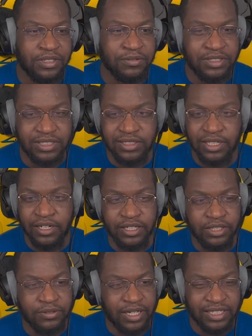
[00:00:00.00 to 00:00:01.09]
when you
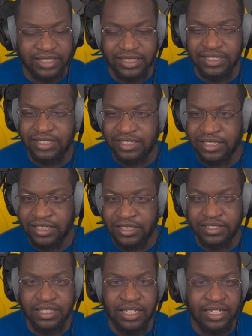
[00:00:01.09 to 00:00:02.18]
start, you kind of can
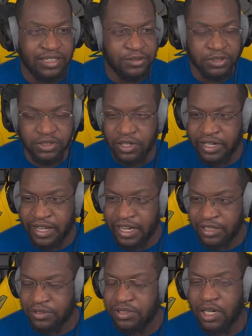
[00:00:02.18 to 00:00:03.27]
see your starting
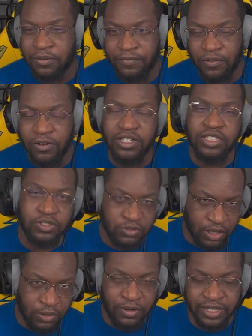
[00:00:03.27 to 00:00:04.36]
hand. You start with 4, and you
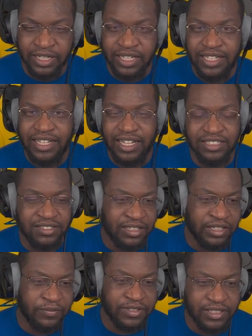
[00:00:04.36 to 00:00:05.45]
draw 1 at the
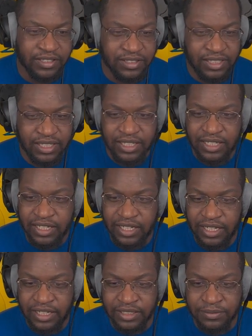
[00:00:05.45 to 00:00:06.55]
start of every turn,
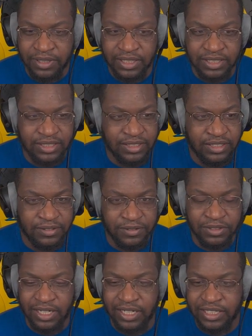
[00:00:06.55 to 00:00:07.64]
as well as
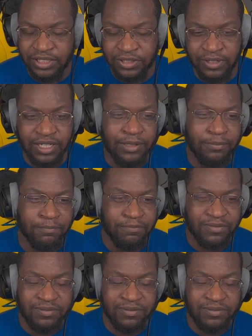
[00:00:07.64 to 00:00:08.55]
you kind of get your